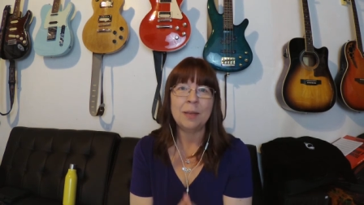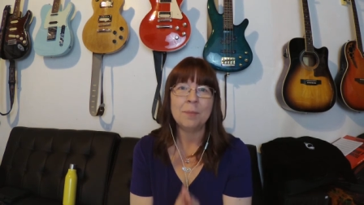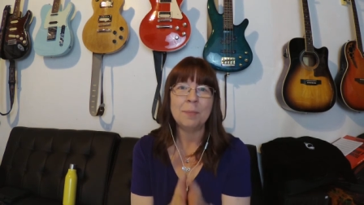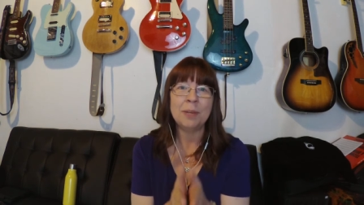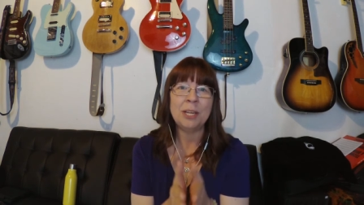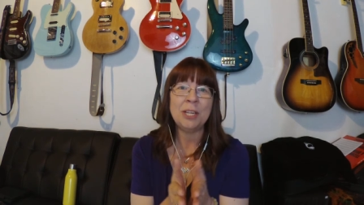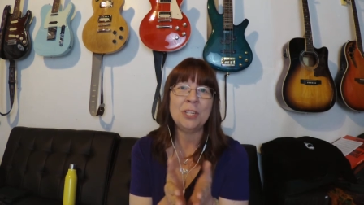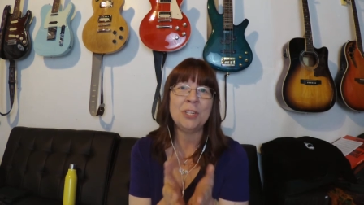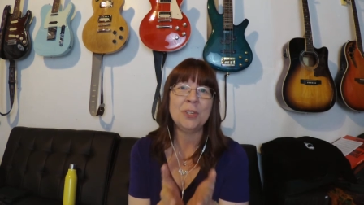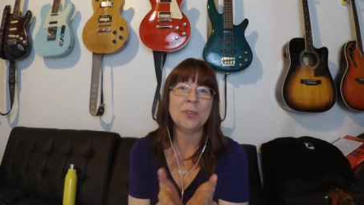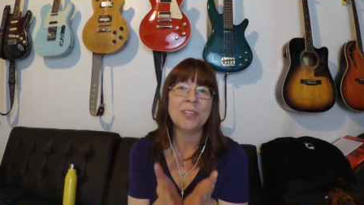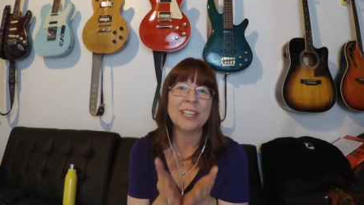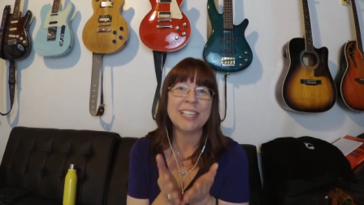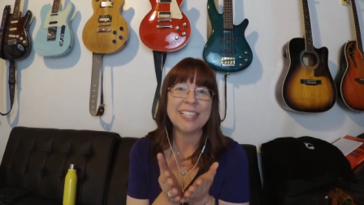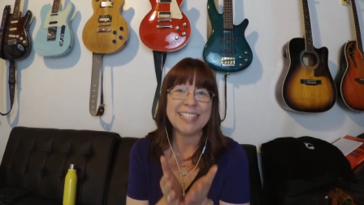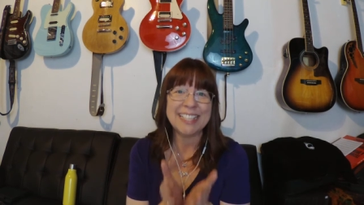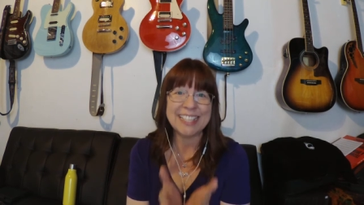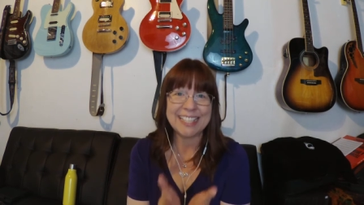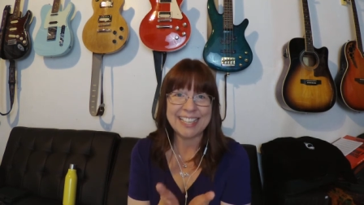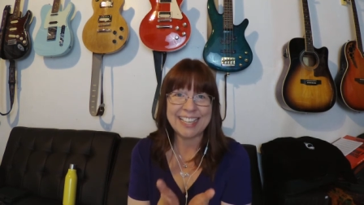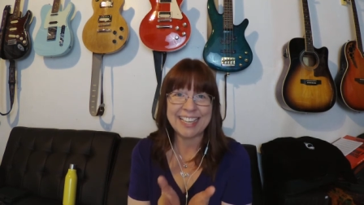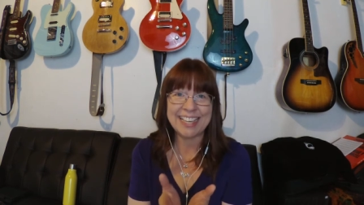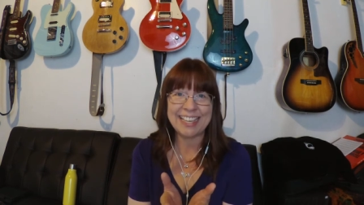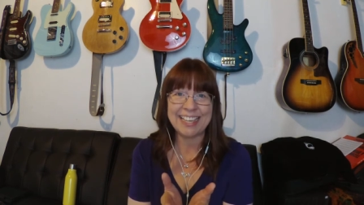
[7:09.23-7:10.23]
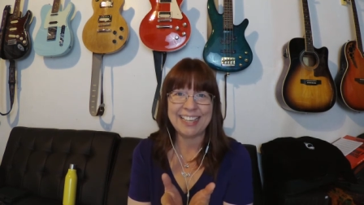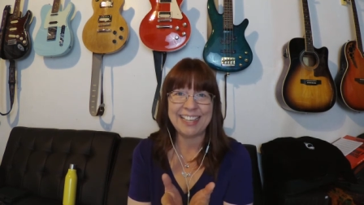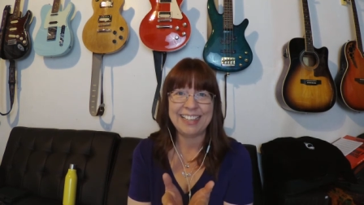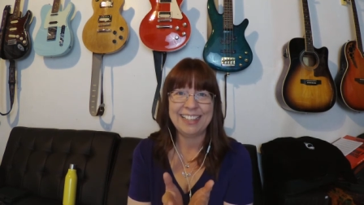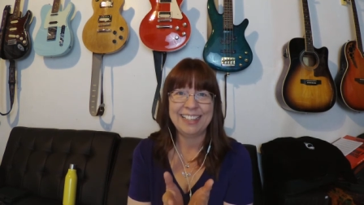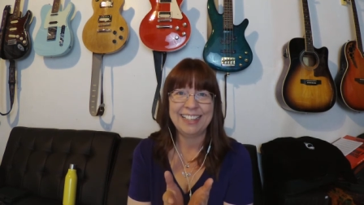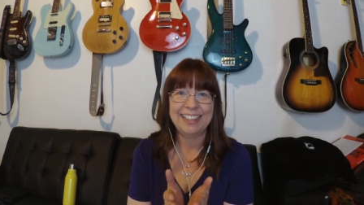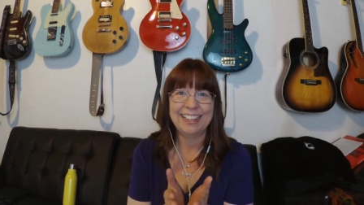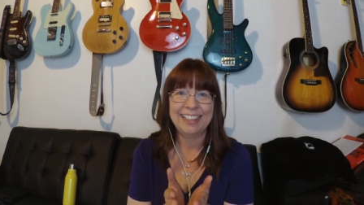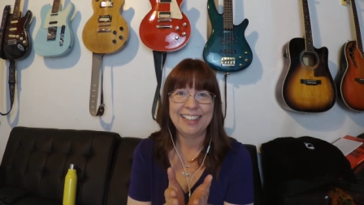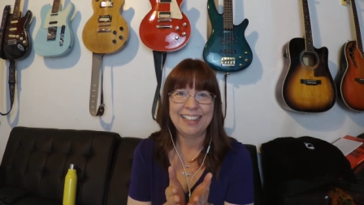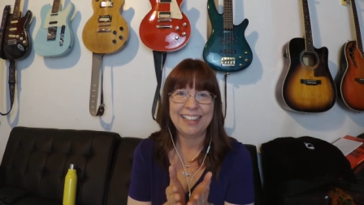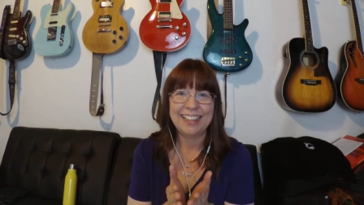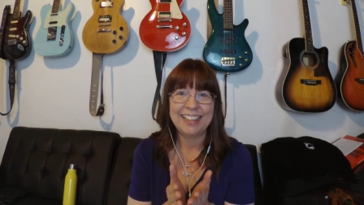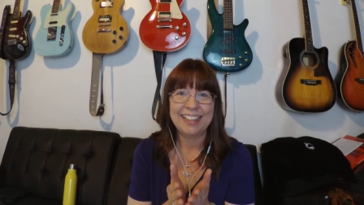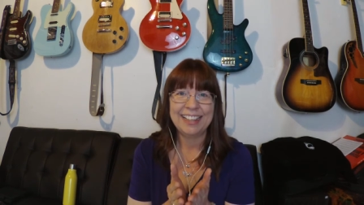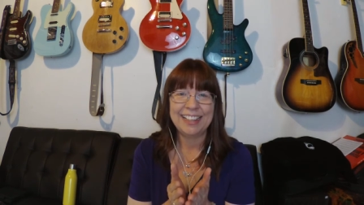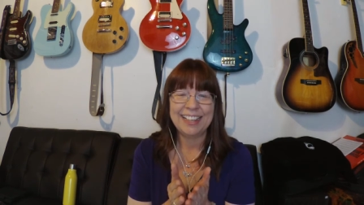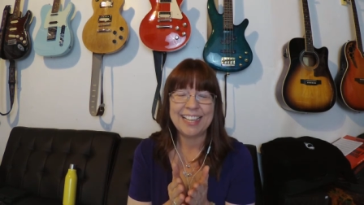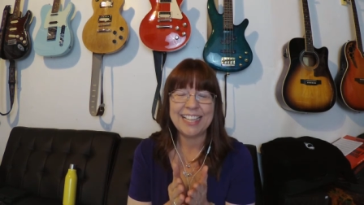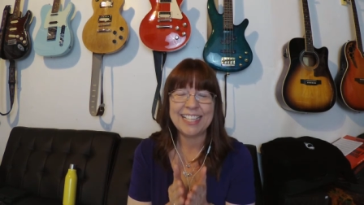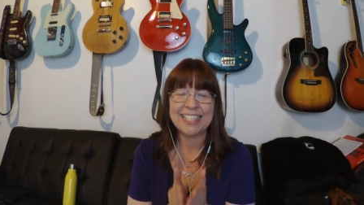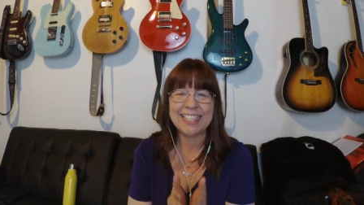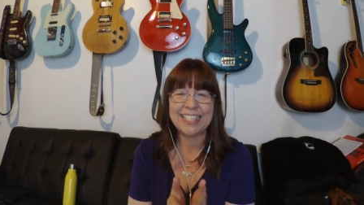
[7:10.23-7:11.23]
But as you can see,
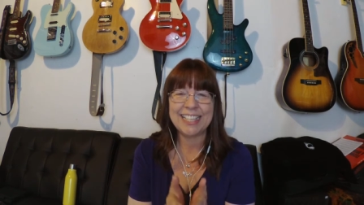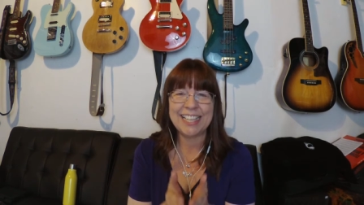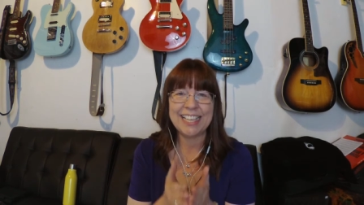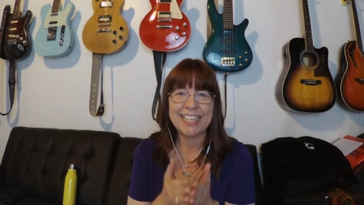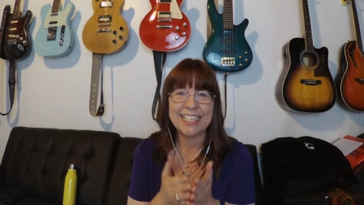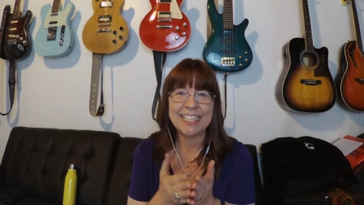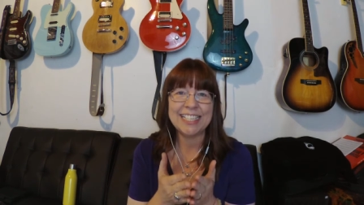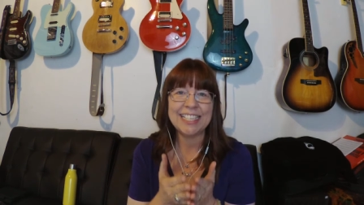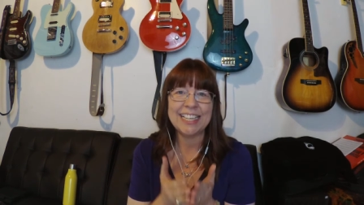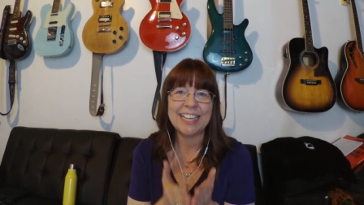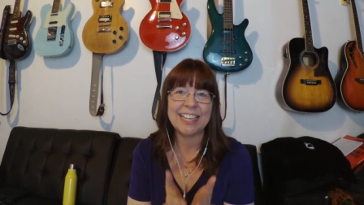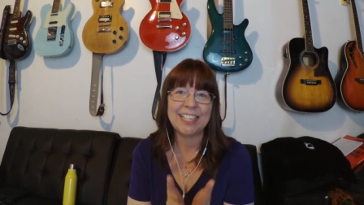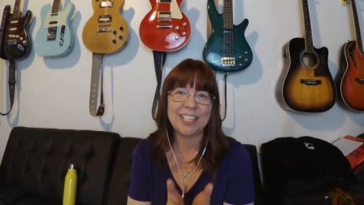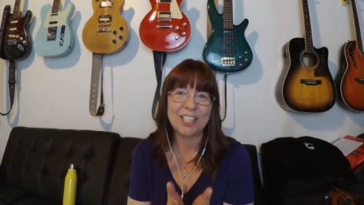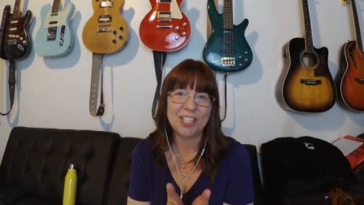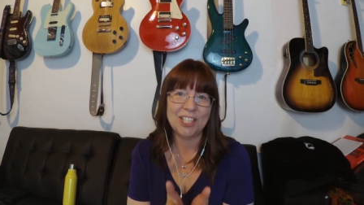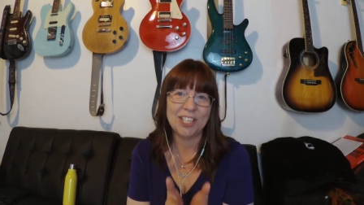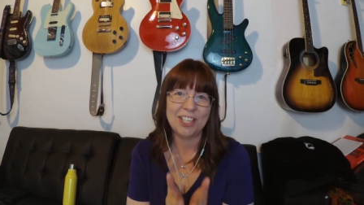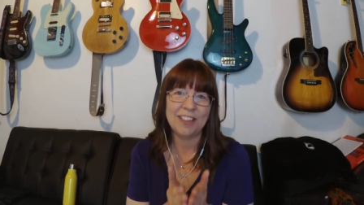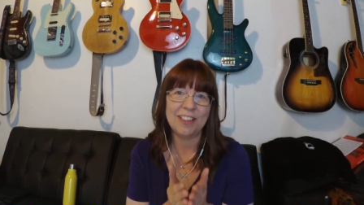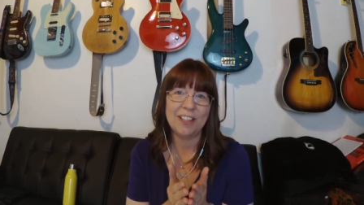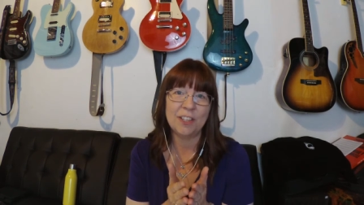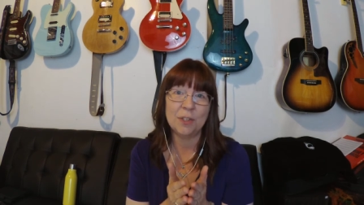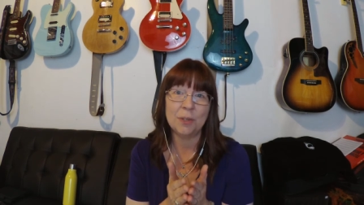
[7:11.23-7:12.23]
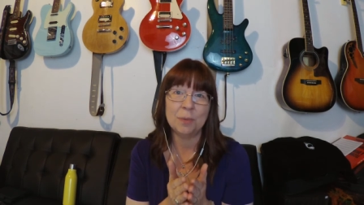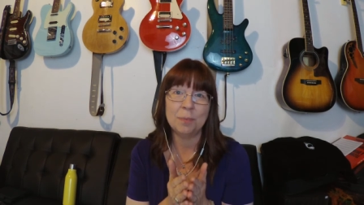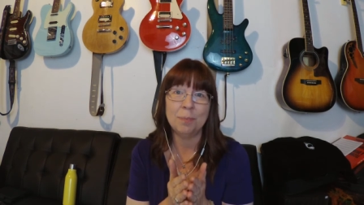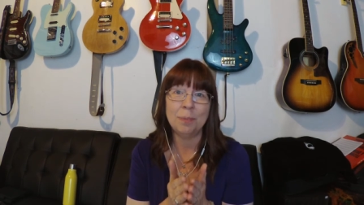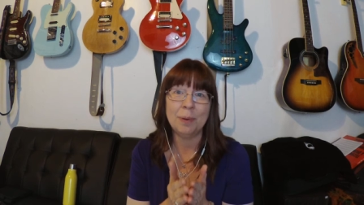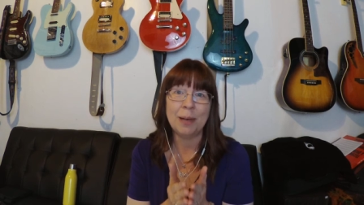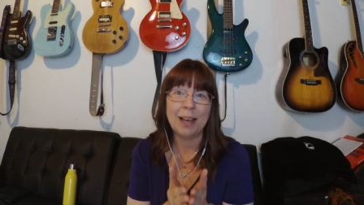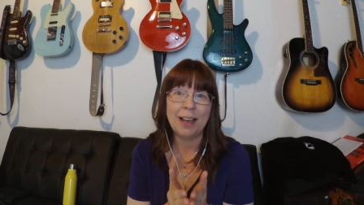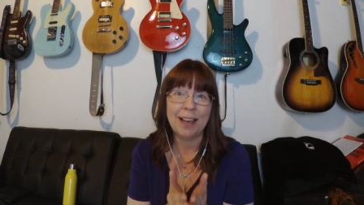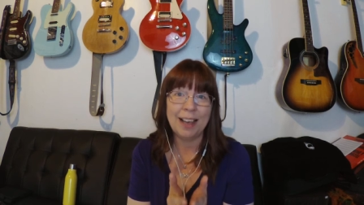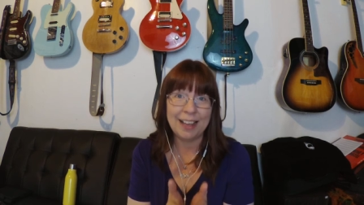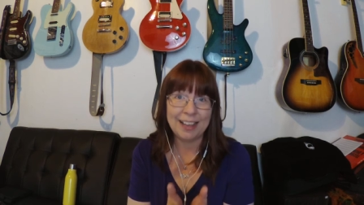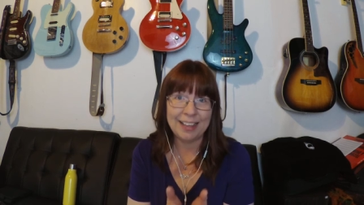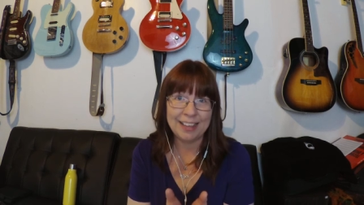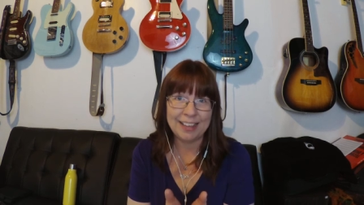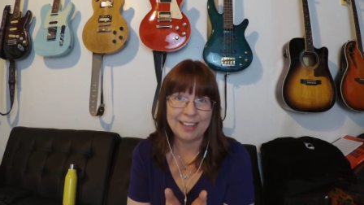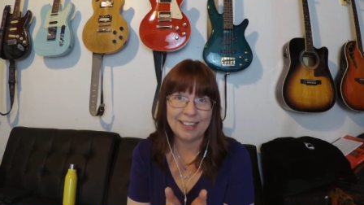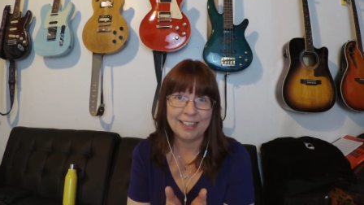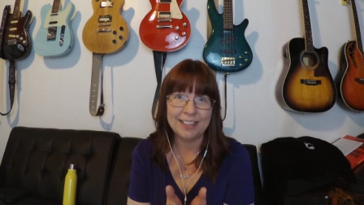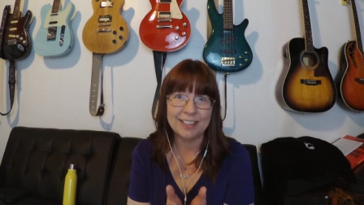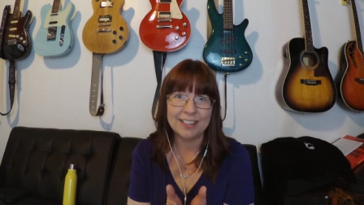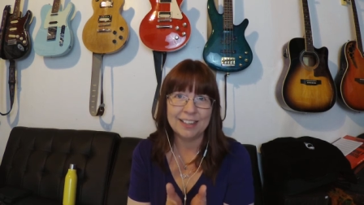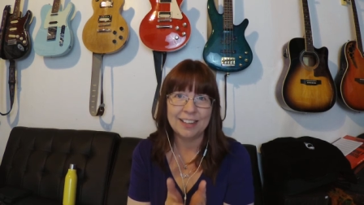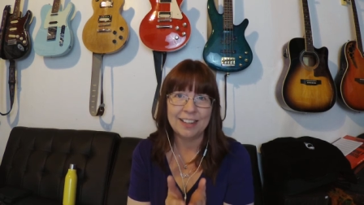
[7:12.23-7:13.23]
it's the intention that's
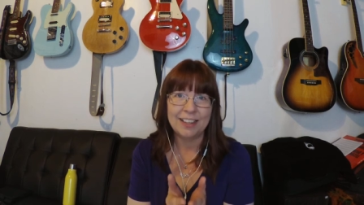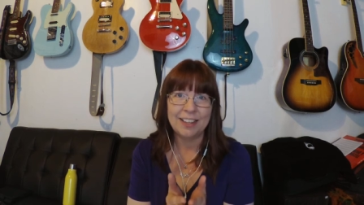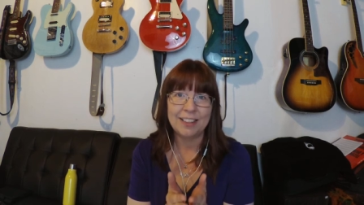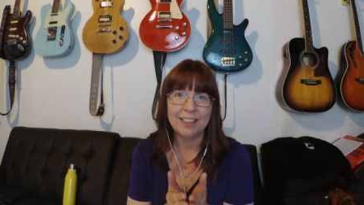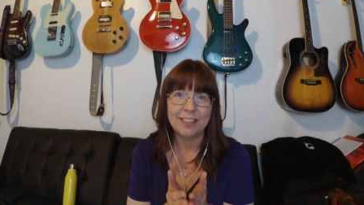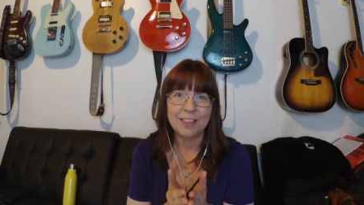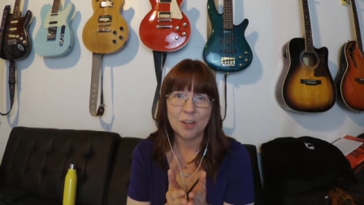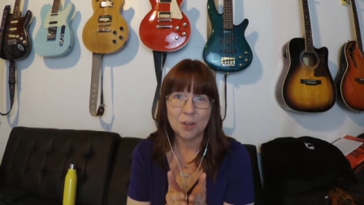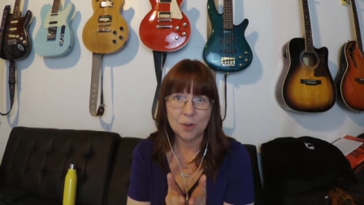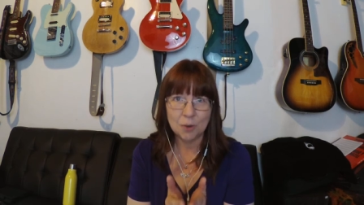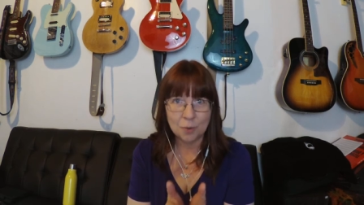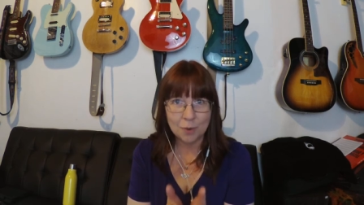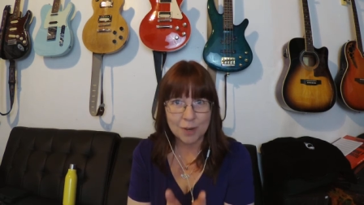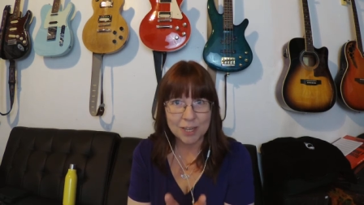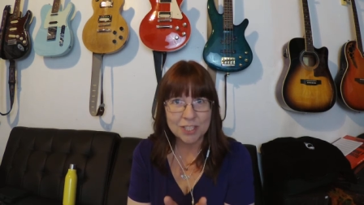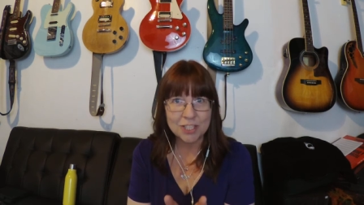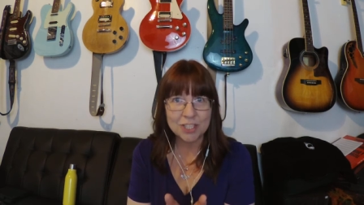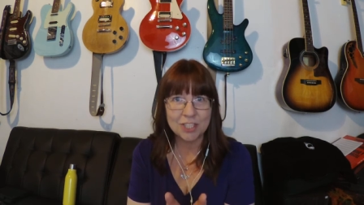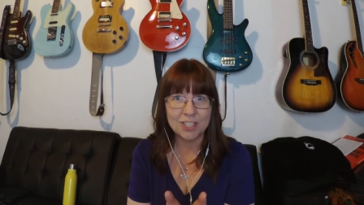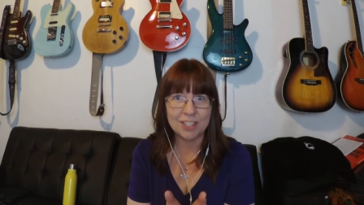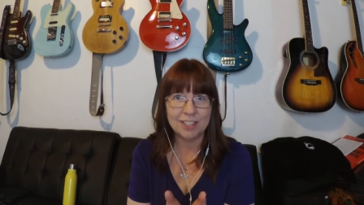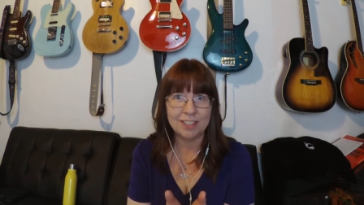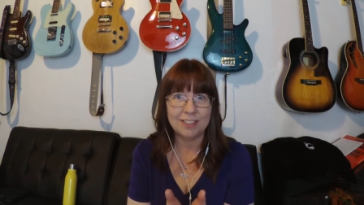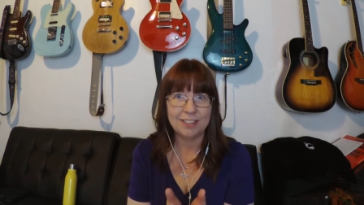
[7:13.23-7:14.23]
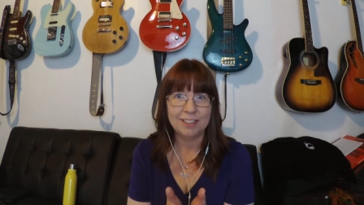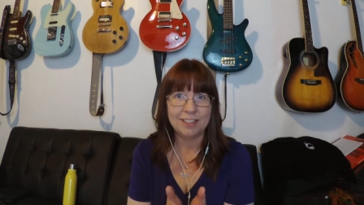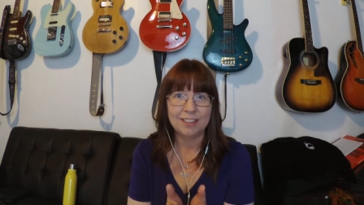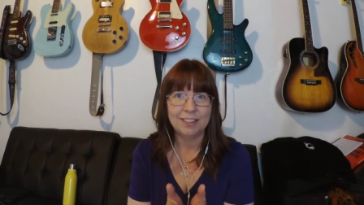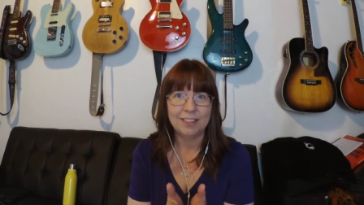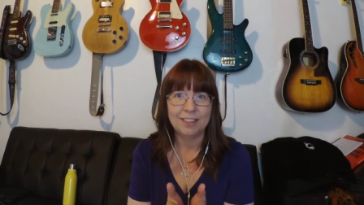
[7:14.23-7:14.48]
behind the question.